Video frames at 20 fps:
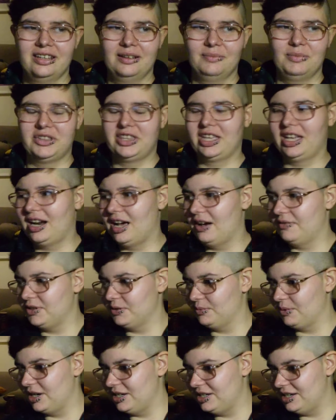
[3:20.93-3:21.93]
but then after
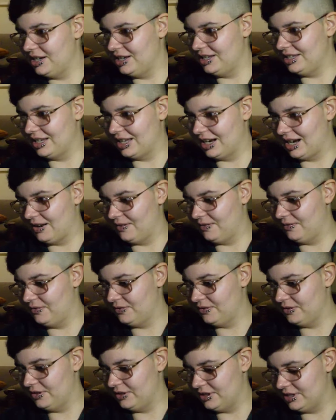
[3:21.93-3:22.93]
1 year you can have
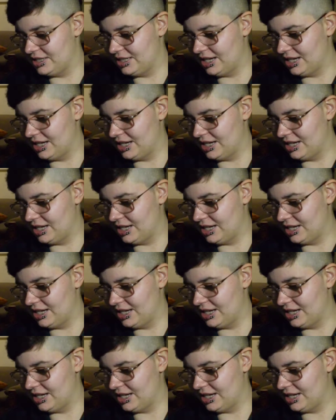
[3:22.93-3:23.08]
this